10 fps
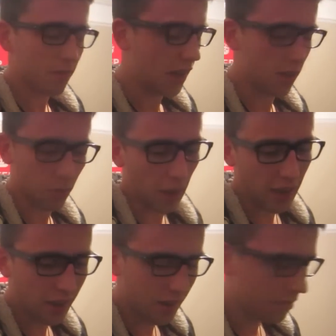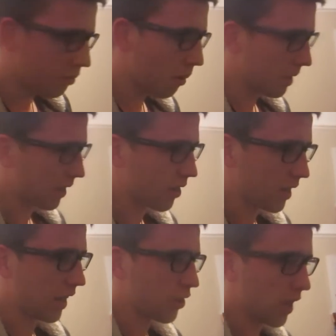Either way, probably could
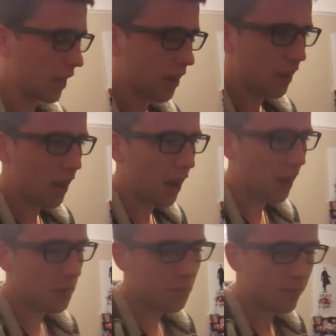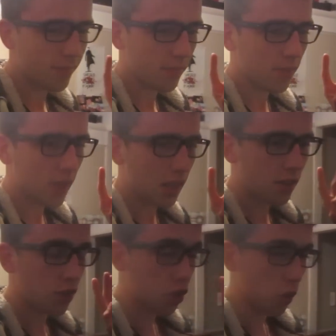actually.
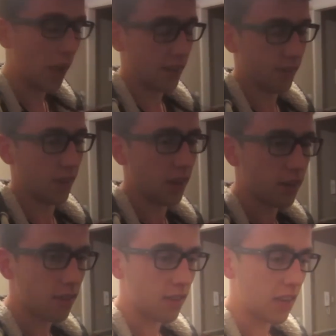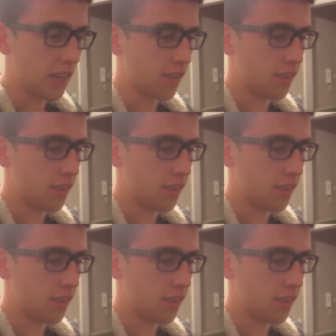The short answer is